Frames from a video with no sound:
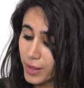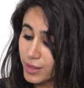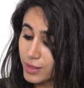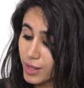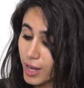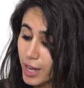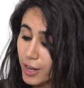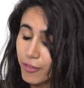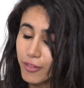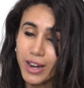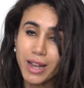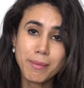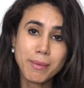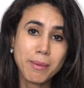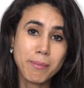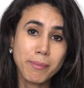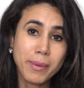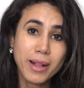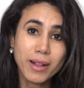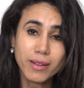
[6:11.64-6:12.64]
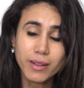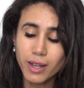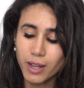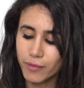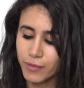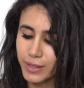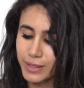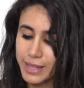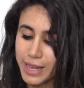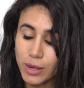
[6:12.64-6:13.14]
diaphragm and bell
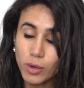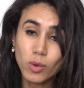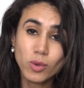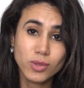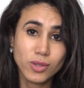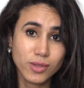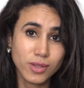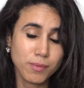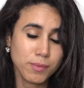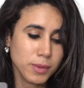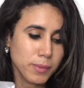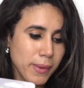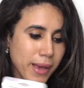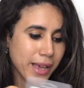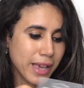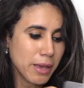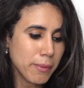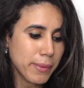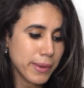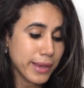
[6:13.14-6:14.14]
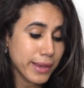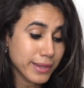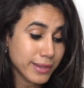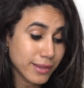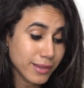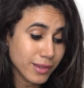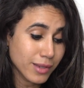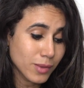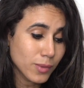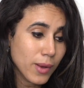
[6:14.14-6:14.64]
covers and also some spare
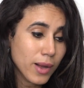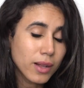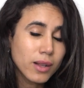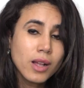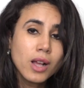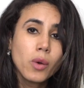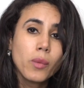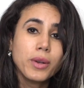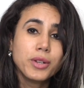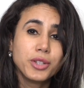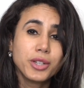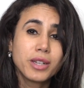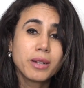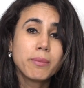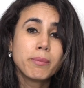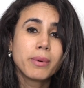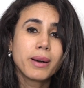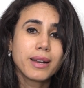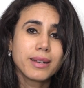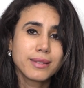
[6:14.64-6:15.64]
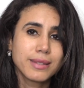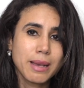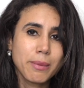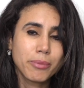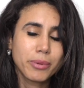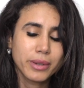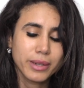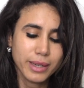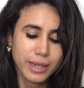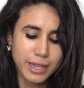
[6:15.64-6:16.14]
earpieces as well, which you can buy
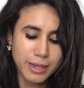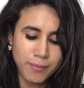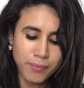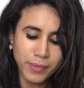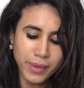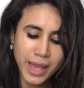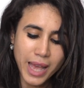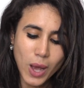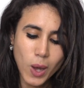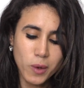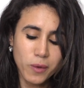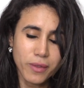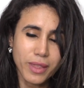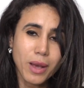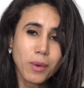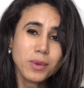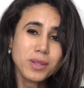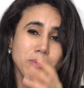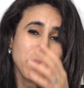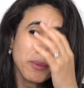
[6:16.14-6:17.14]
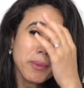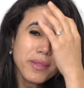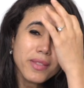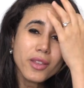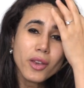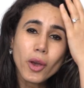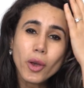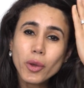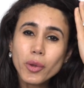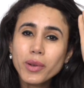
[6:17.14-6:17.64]
separately. However, that was probably
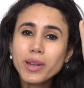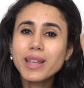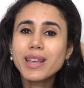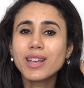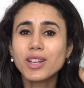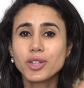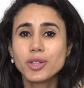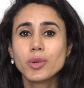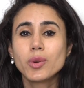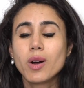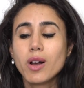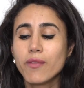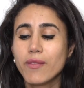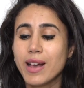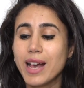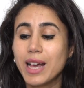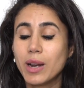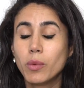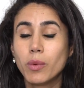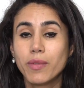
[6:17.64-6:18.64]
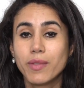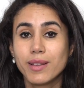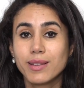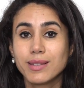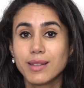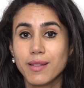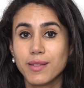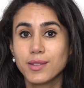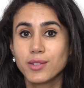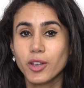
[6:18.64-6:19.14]
the only issue I've had with this
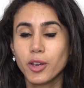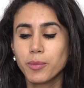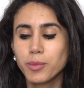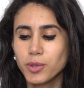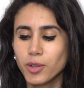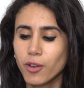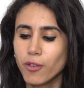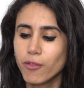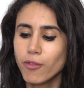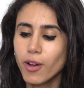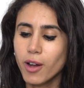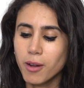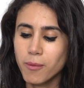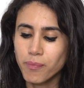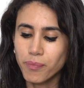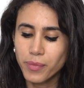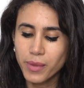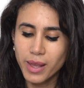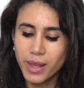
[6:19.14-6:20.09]
stethoscope so far.